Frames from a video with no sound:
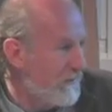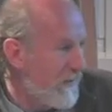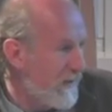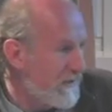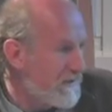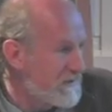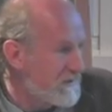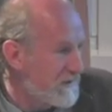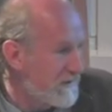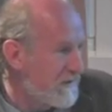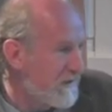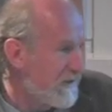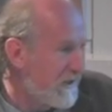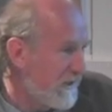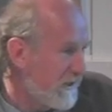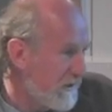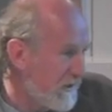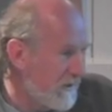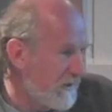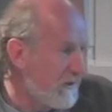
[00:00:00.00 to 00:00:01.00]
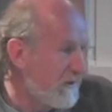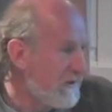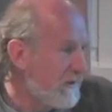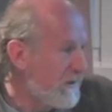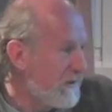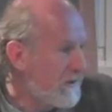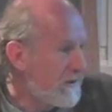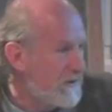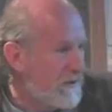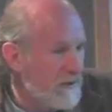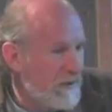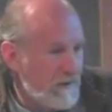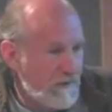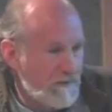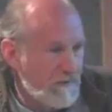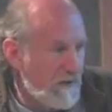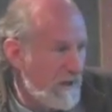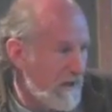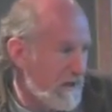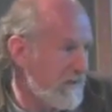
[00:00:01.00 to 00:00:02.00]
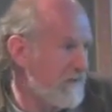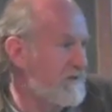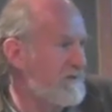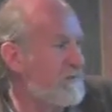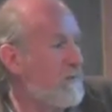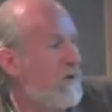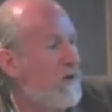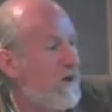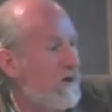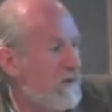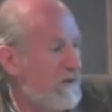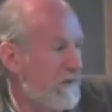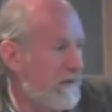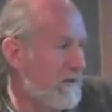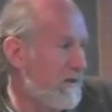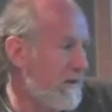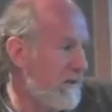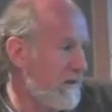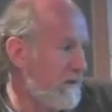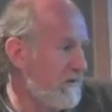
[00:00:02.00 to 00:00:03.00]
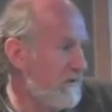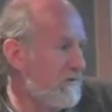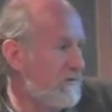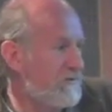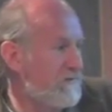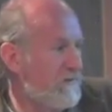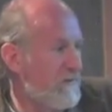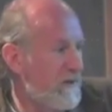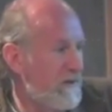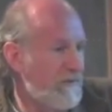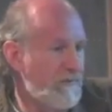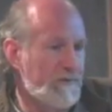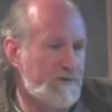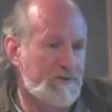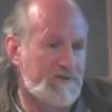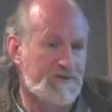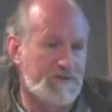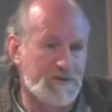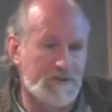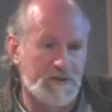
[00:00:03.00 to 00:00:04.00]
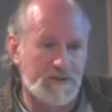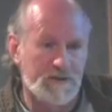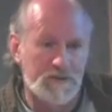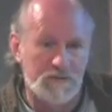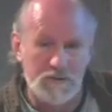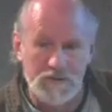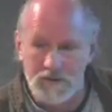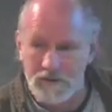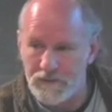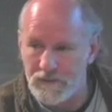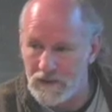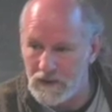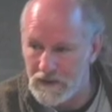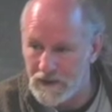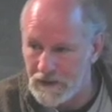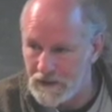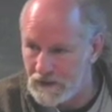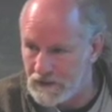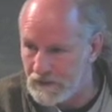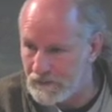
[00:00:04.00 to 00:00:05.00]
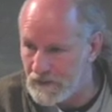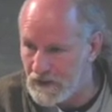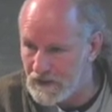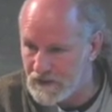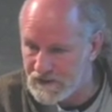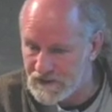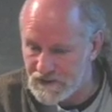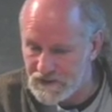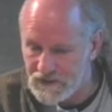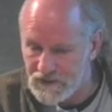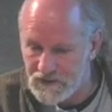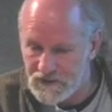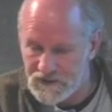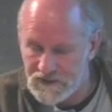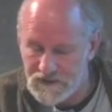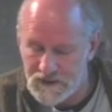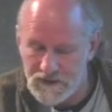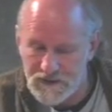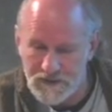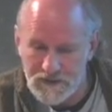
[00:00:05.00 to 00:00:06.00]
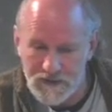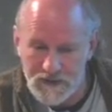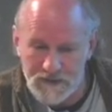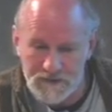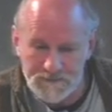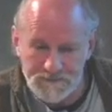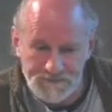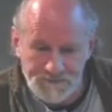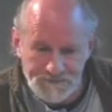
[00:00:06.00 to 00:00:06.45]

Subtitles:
medicine, a la kind of Linus Pauling, high-dose vitamin C and orthomolecular medicine and things like that.